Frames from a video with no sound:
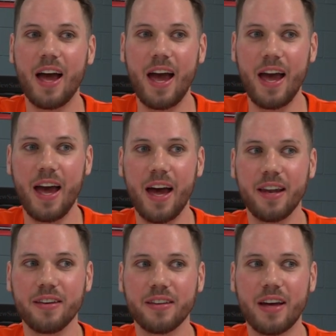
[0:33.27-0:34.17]

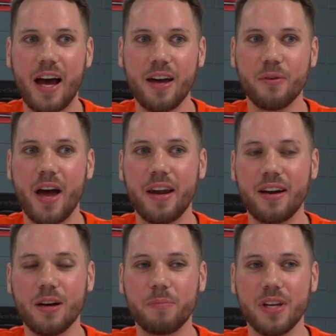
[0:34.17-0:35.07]
And I
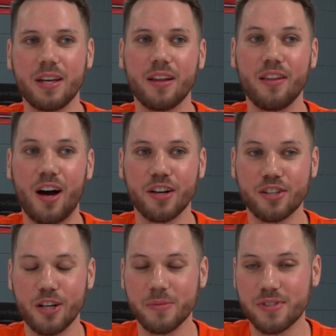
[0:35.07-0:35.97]
ended up being a
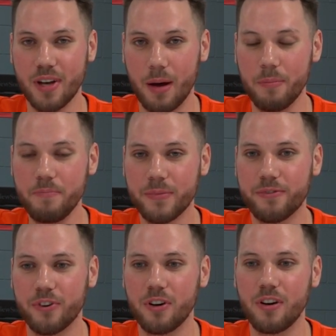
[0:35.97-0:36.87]
long-term sub
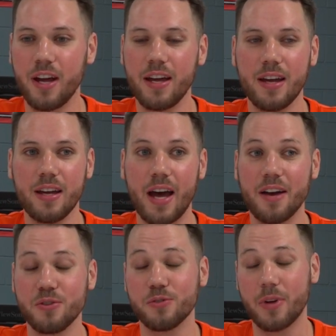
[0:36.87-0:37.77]
for
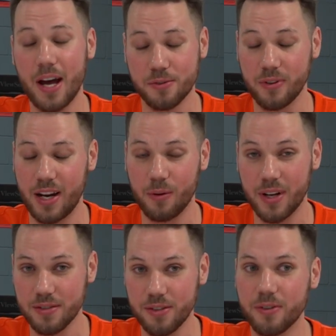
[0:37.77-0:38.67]
actually it was the high school that I
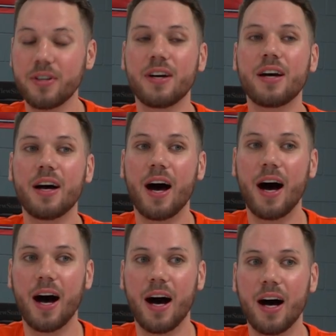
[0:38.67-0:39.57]
went to.
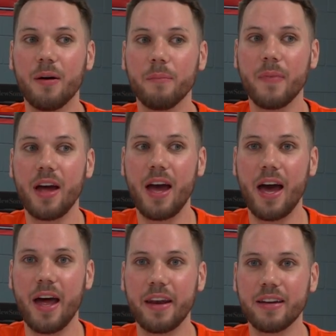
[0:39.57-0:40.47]

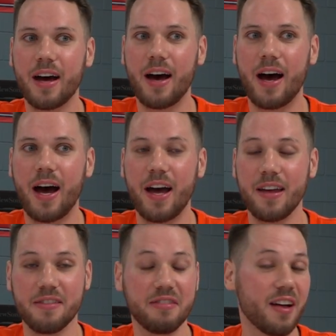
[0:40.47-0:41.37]
And
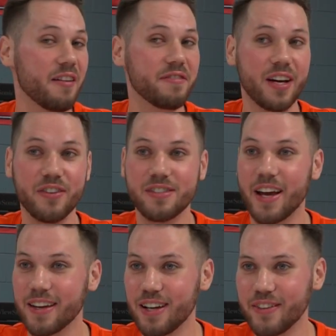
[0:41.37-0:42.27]
I loved every
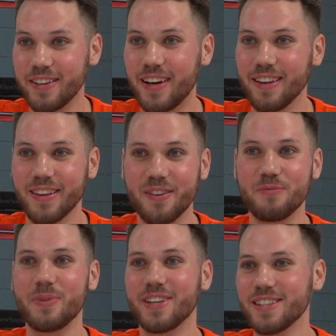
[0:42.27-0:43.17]
second of it. I
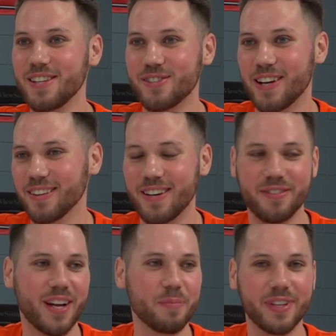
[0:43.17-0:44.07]
loved being a teacher. I
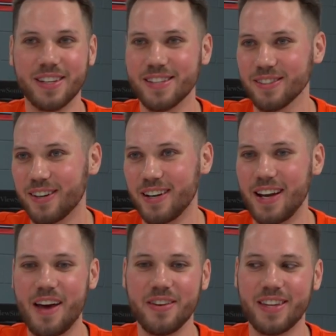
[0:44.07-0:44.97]
loved helping kids learn and
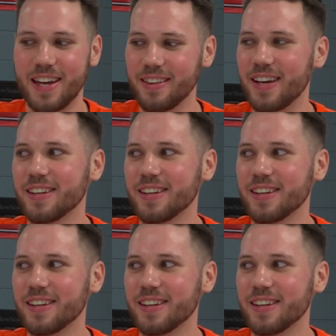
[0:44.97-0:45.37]
having that